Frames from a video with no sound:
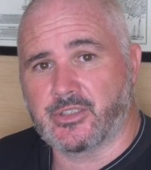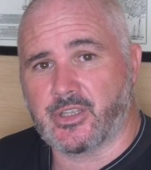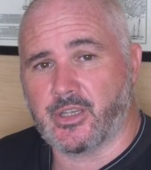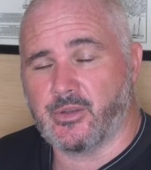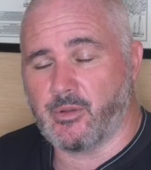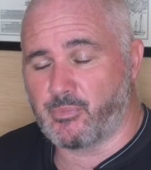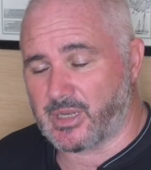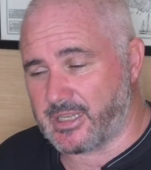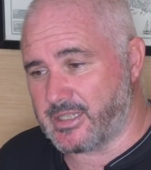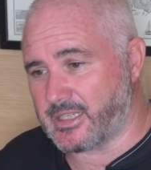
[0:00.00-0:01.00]
So
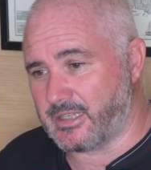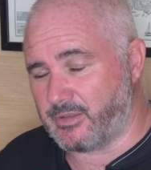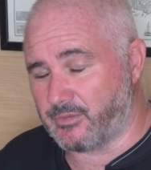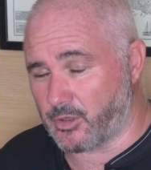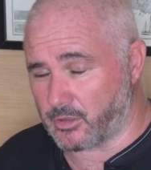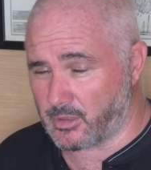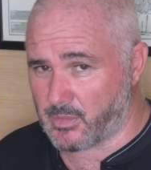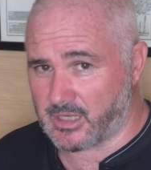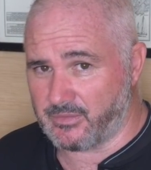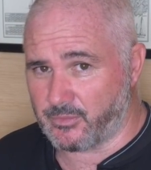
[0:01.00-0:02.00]
please, if you've got the
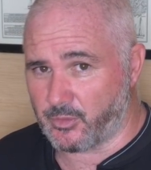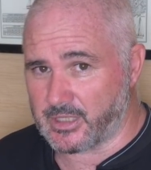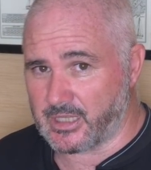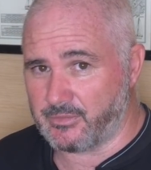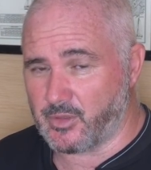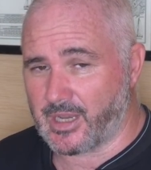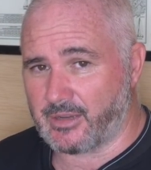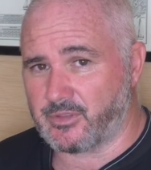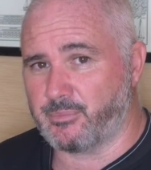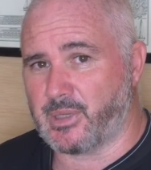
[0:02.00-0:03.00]
money for it, if you
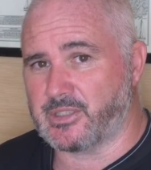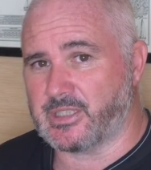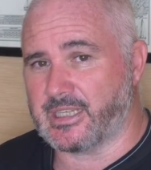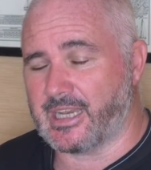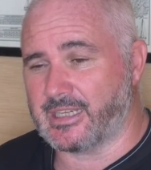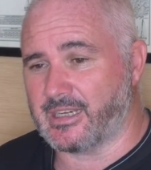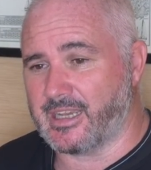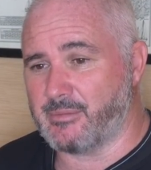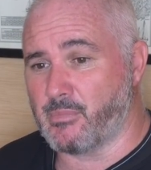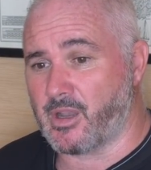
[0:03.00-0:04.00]
have the budget, and
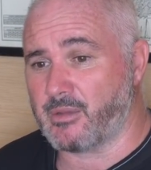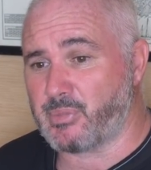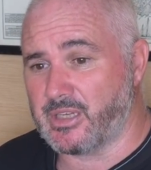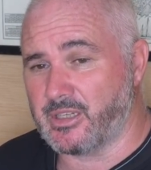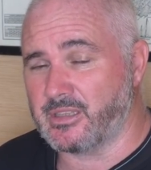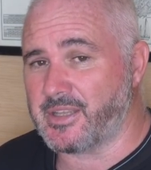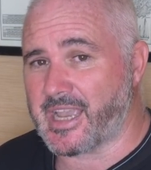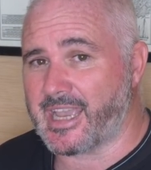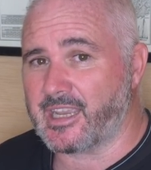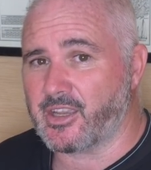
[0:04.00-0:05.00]
in my opinion, the
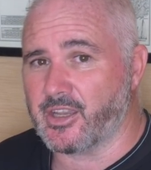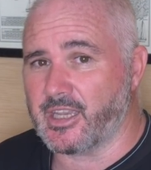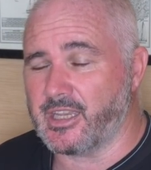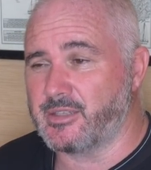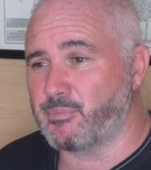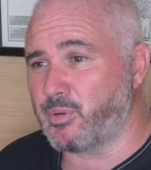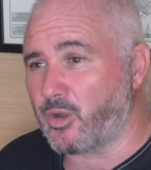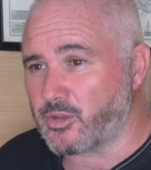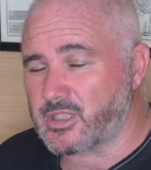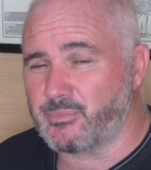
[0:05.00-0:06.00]
anchor is
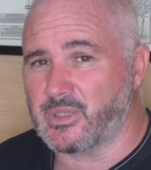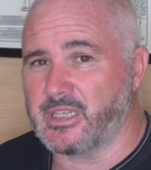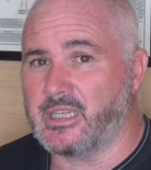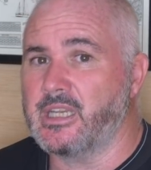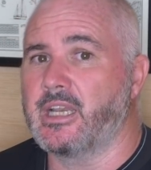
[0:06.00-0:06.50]
possibly